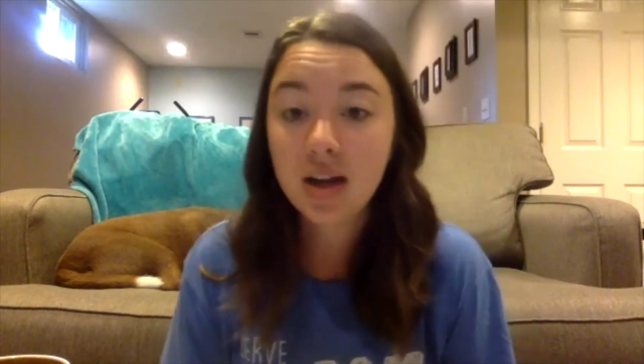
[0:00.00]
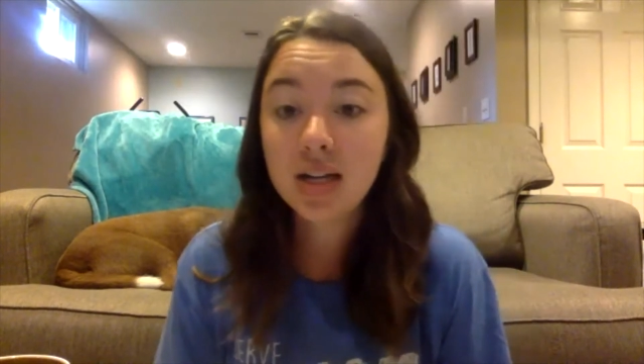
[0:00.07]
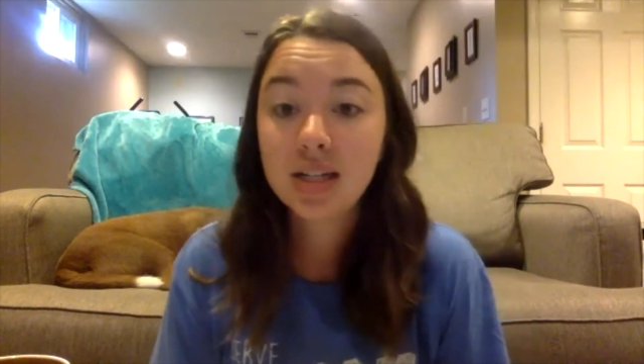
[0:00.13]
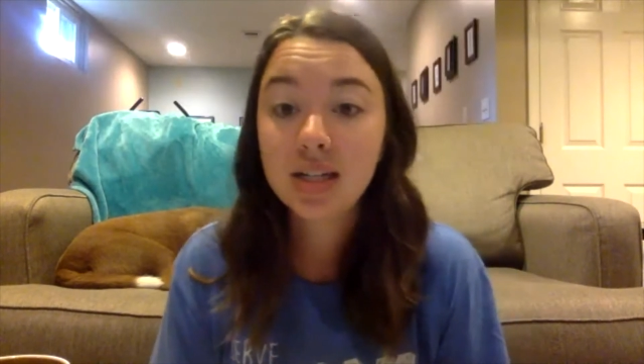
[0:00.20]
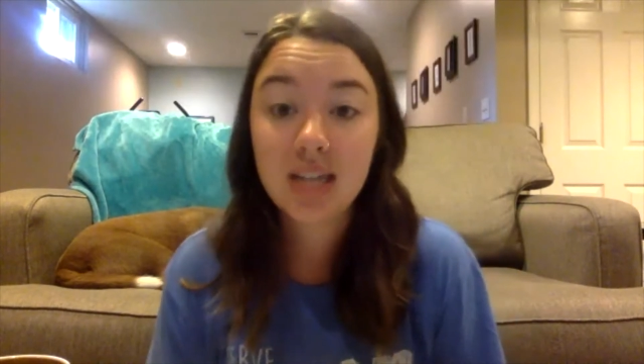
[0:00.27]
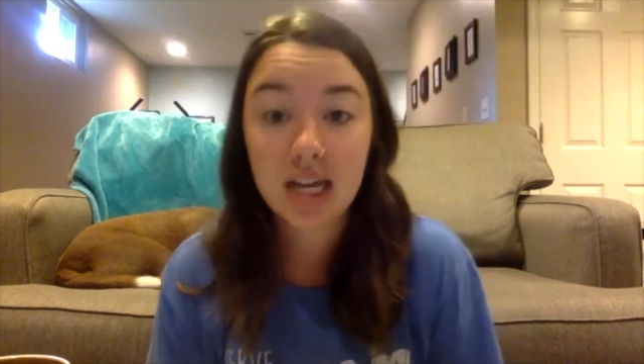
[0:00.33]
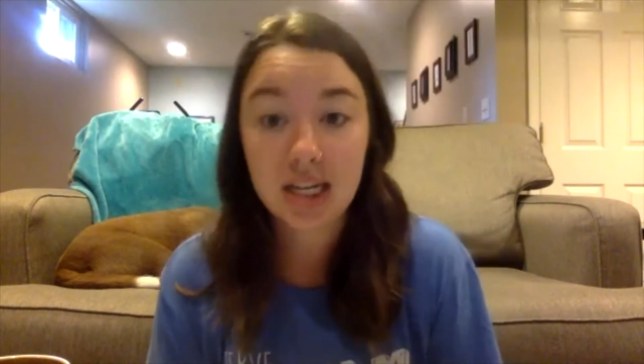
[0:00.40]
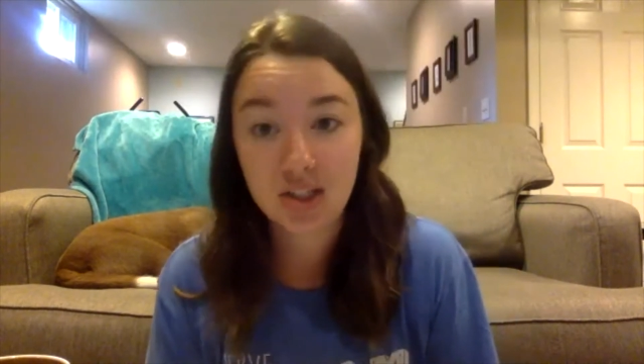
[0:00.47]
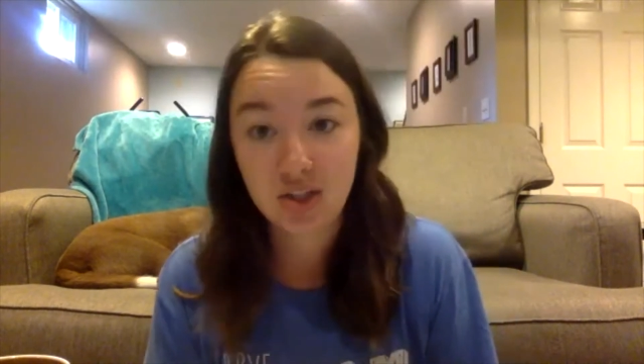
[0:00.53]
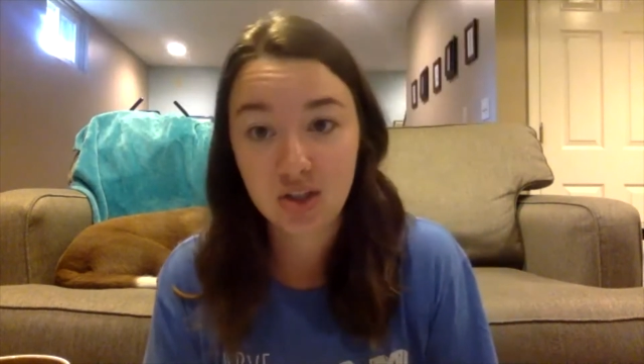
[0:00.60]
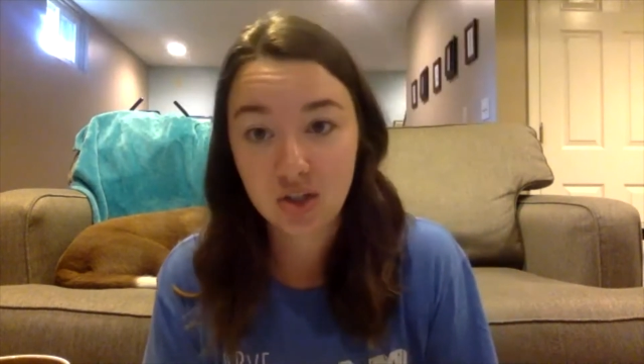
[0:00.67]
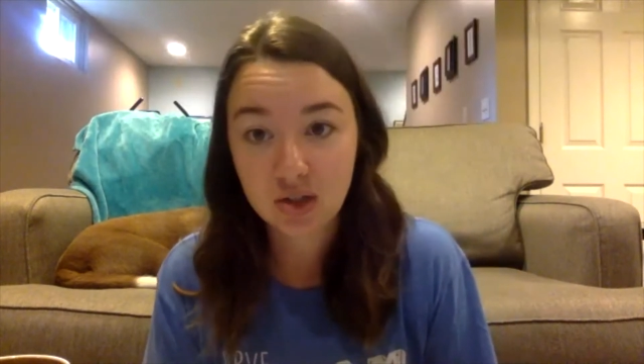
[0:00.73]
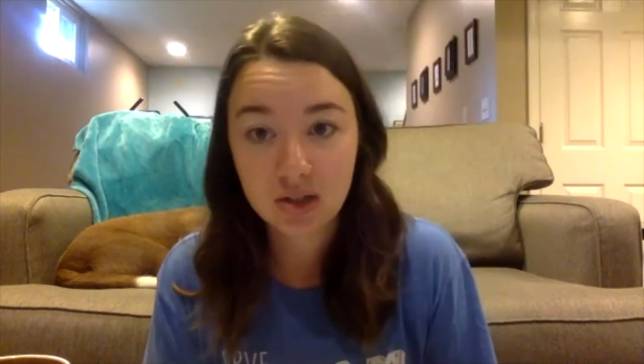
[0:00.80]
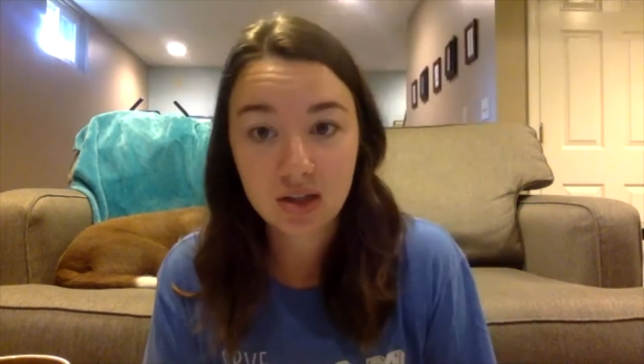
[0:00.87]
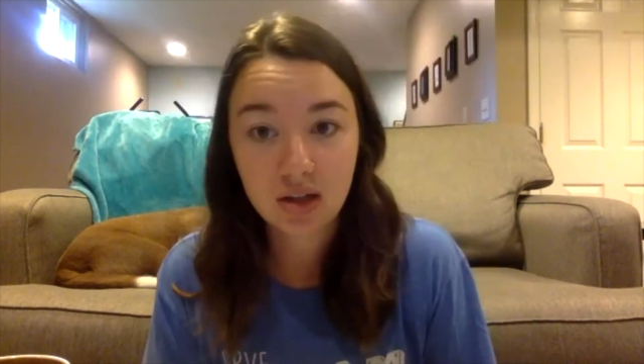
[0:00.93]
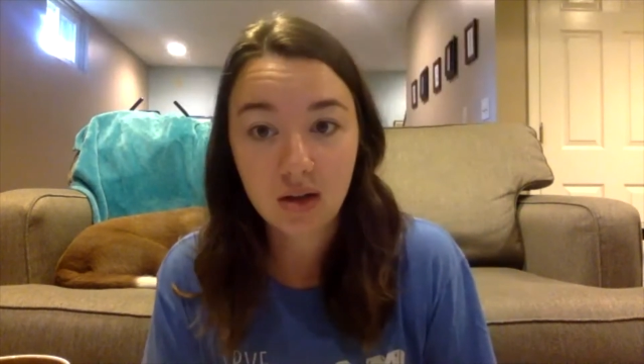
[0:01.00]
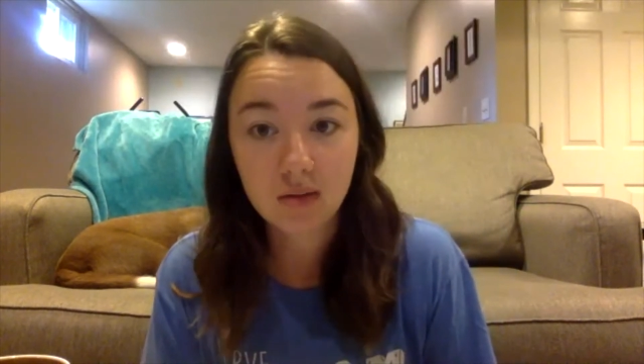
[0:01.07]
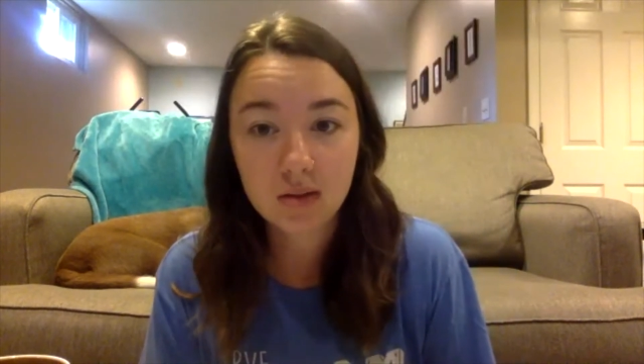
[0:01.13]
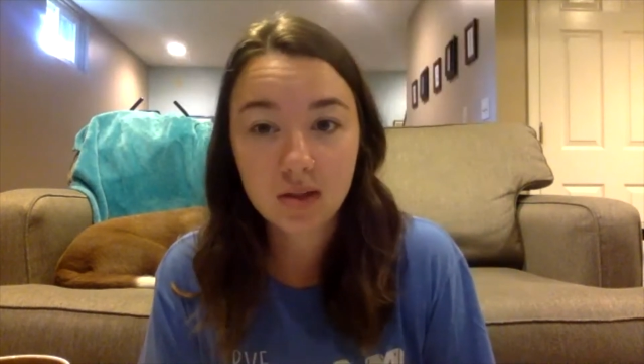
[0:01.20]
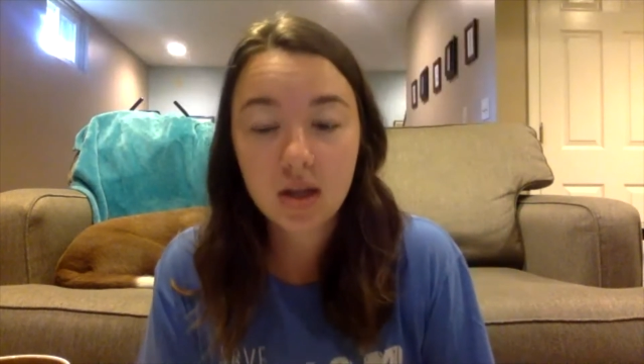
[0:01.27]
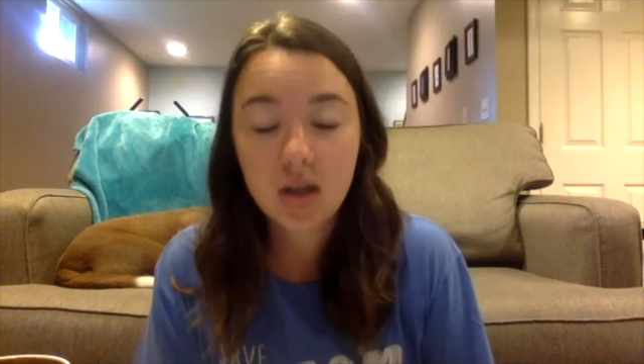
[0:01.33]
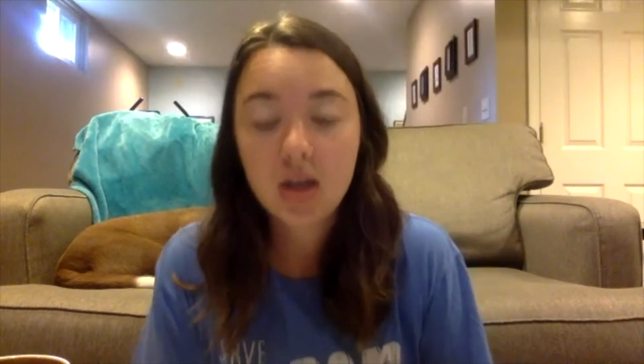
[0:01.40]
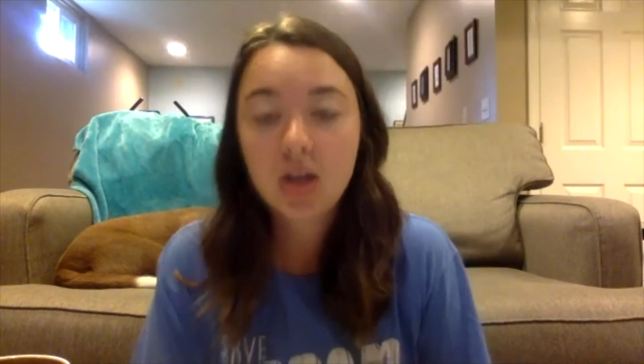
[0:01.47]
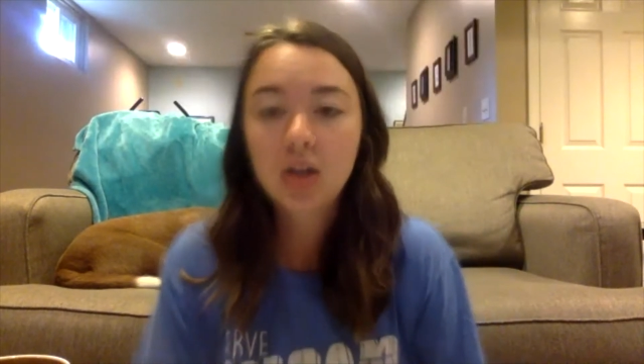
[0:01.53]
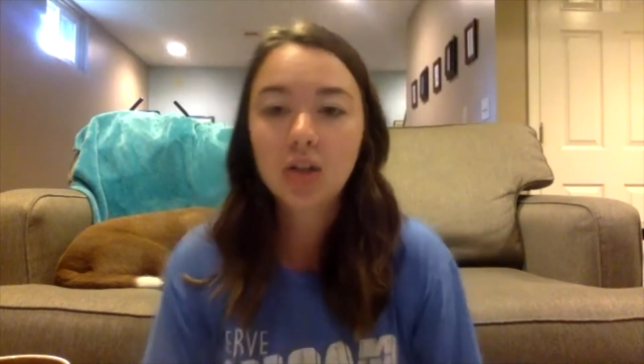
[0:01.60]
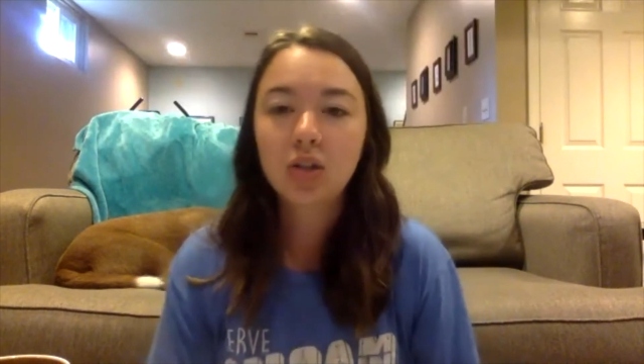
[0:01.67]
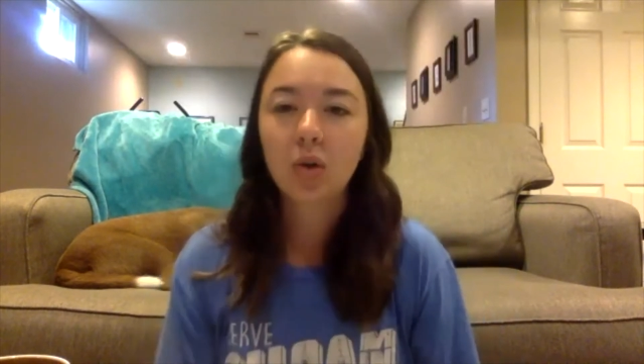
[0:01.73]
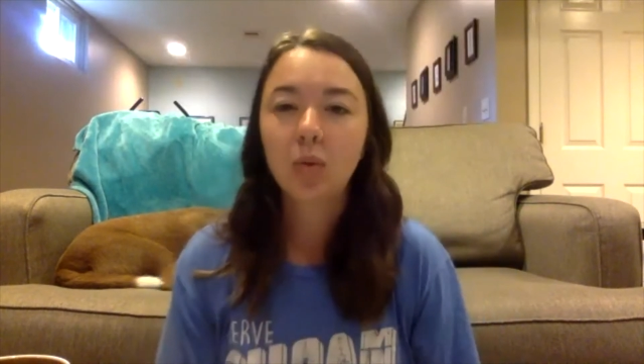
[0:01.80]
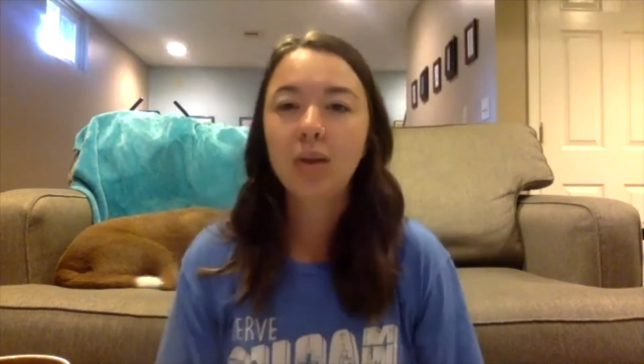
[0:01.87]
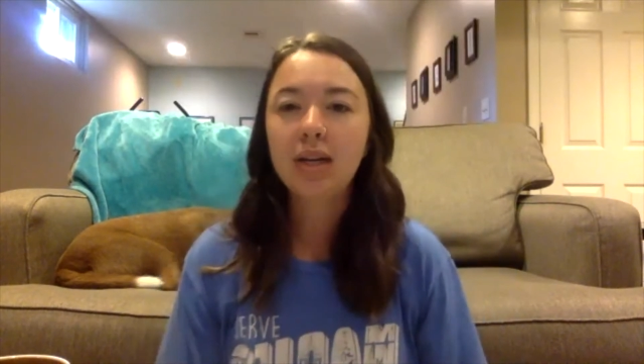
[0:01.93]
Test yourselves.
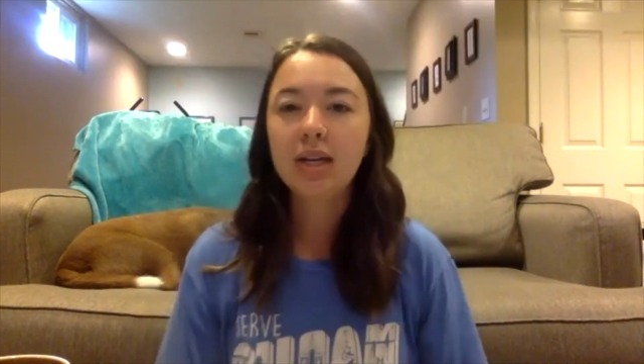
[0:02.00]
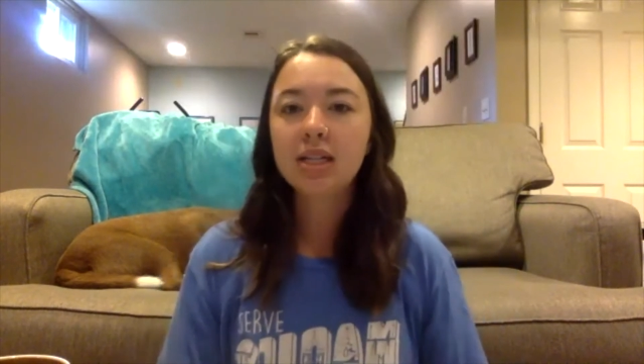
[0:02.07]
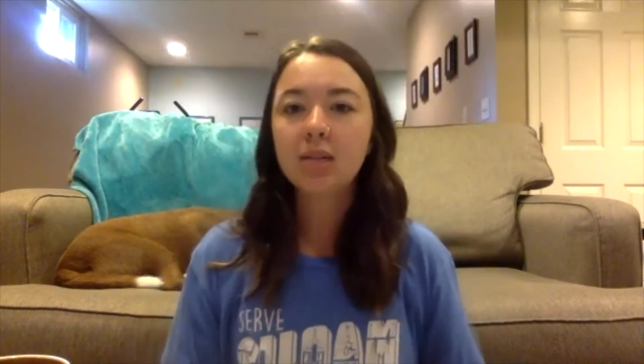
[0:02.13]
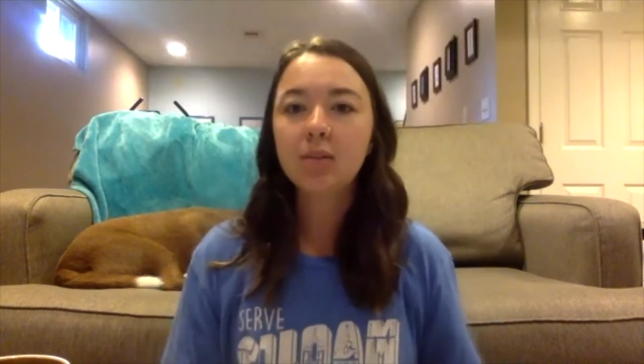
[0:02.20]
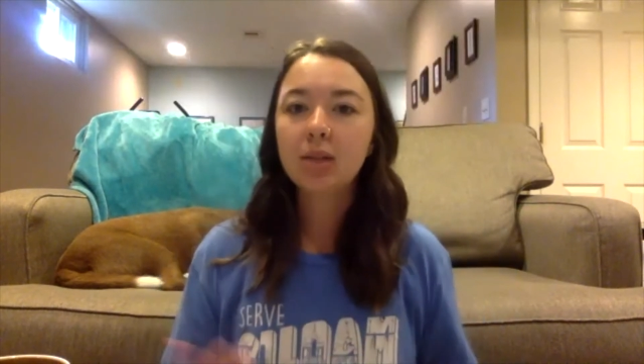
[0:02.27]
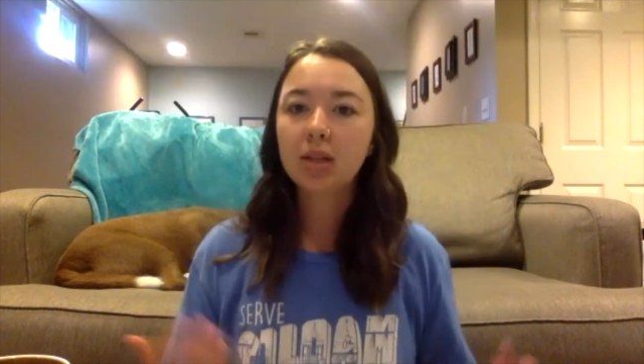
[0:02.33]
So we need to be